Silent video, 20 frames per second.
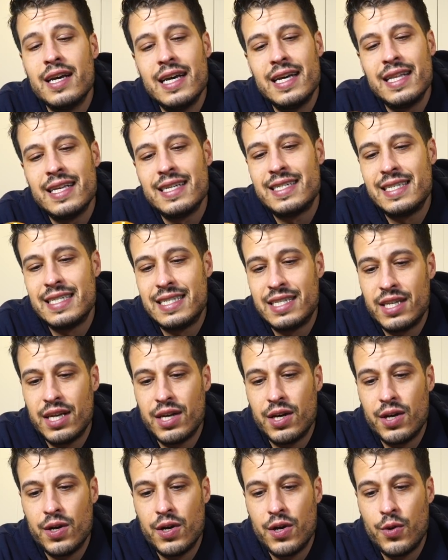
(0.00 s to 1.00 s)
This is
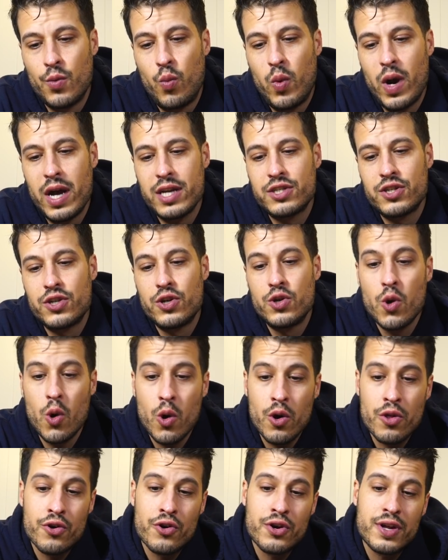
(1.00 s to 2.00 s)
the West
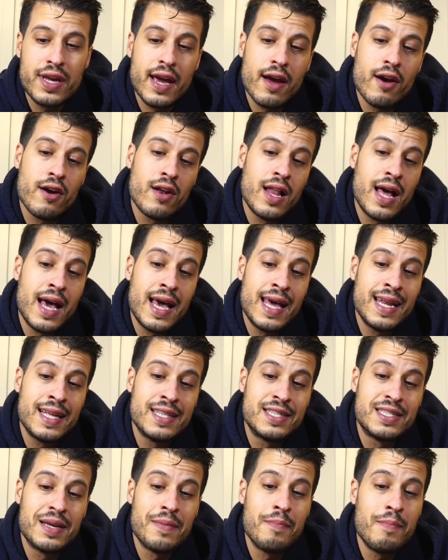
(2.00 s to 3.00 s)
Northern Carolina
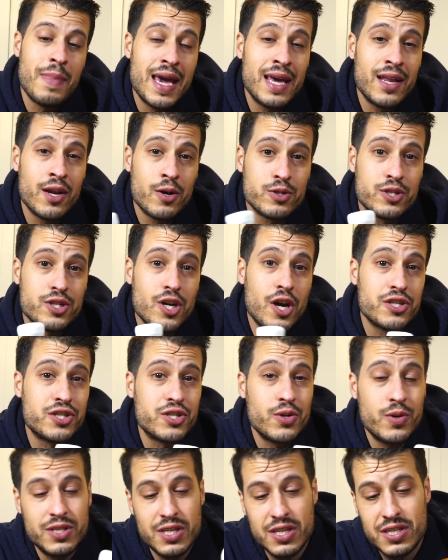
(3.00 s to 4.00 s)
tomato sauce.
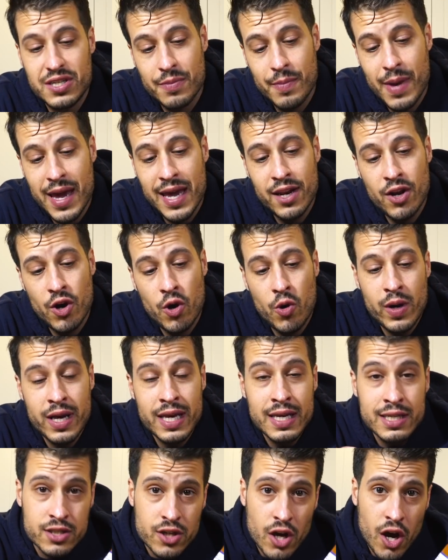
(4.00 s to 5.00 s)
So it's a tomato-y
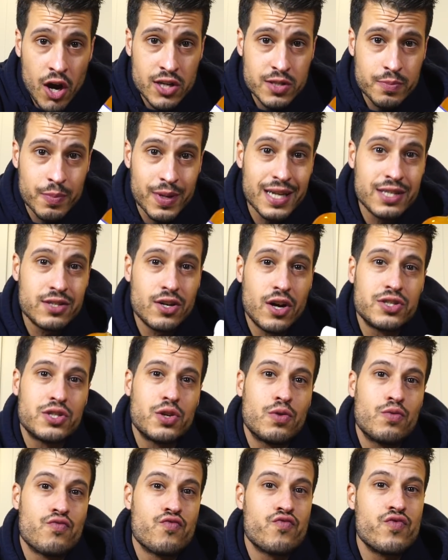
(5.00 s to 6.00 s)
sauce, but it's also
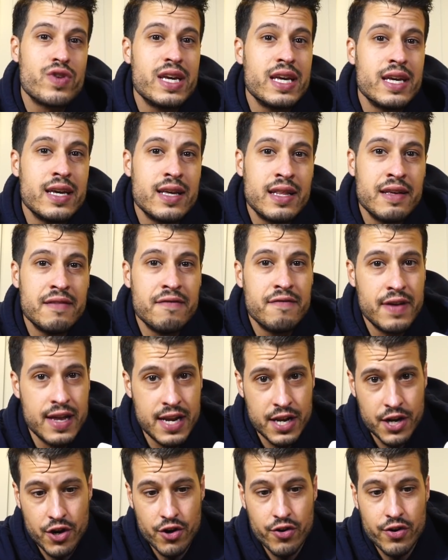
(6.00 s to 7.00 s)
really
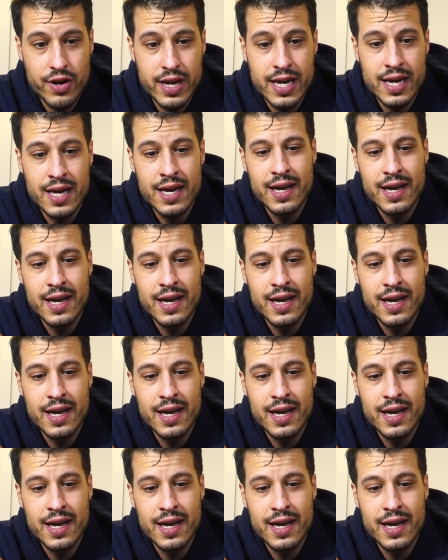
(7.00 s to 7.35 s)
vinegary.